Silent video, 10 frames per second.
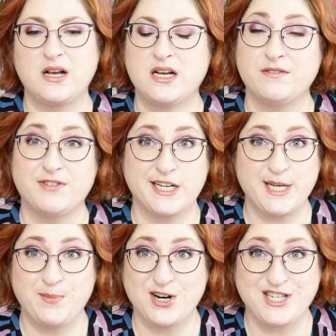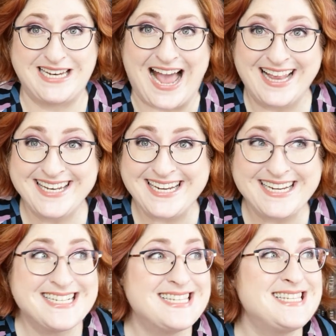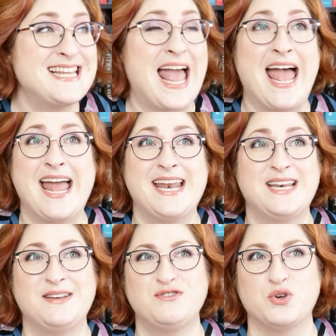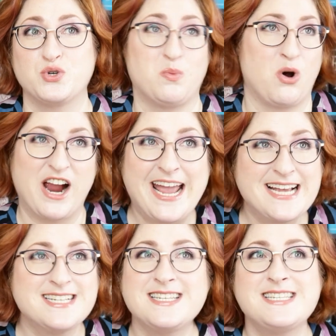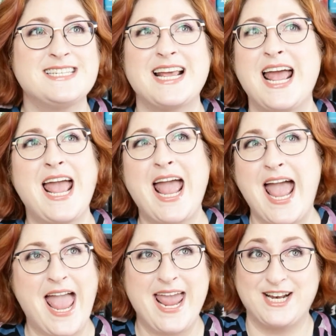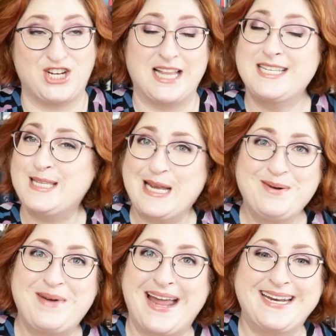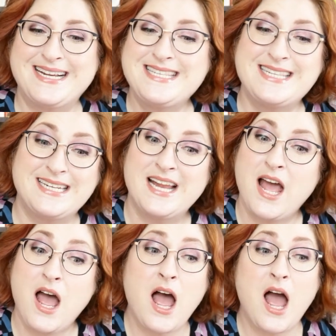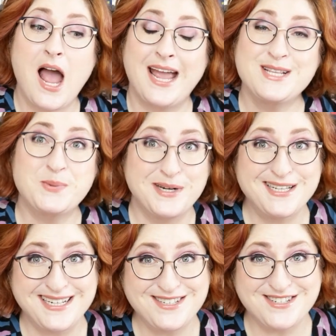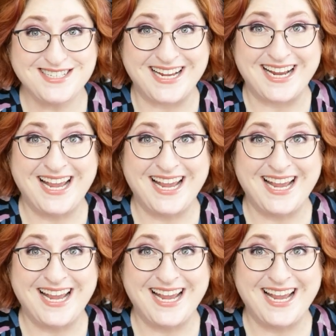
conflicting personalities and social mores, eh, jealousy and pettiness and it's real interesting.